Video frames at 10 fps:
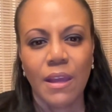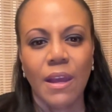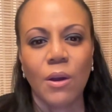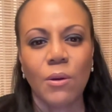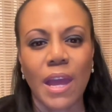
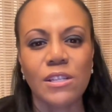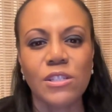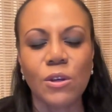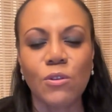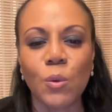Okay,
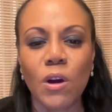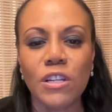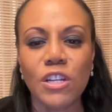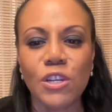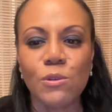so you want
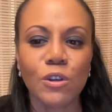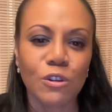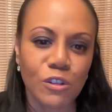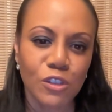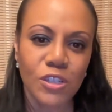to use
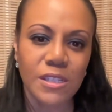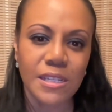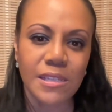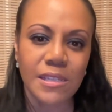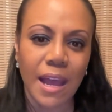
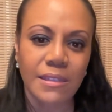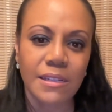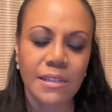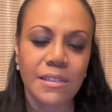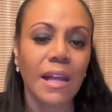urgency
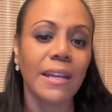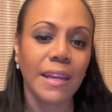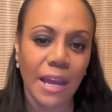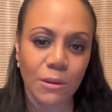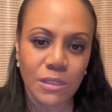tactics like
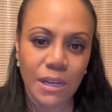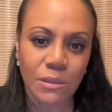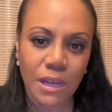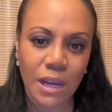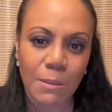countdown
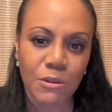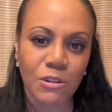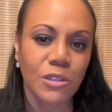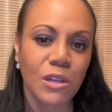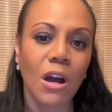
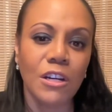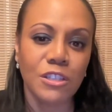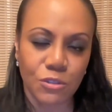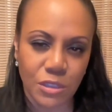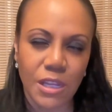timers on
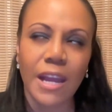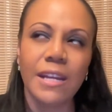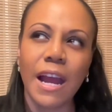your site.